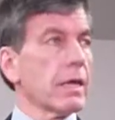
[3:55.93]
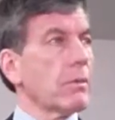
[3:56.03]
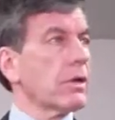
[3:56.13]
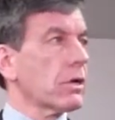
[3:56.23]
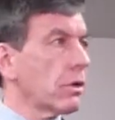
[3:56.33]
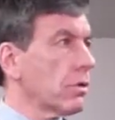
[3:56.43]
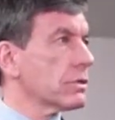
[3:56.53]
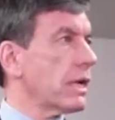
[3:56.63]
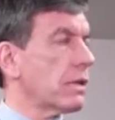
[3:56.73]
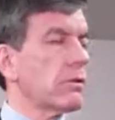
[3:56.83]
He wanted to close
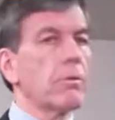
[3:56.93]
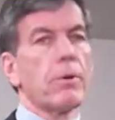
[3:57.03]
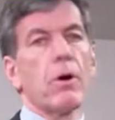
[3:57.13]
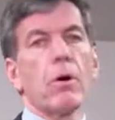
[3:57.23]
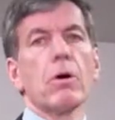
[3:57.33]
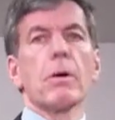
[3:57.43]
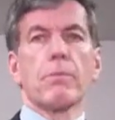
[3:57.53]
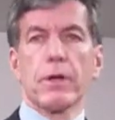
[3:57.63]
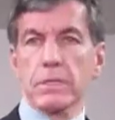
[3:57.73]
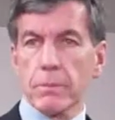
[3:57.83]
that loophole,
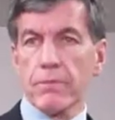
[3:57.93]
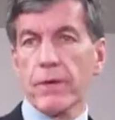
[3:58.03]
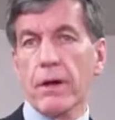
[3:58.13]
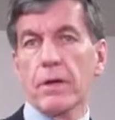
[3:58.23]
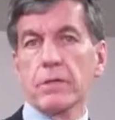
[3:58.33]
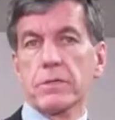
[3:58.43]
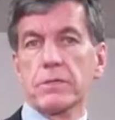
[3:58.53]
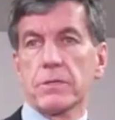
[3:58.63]
bring some fairness and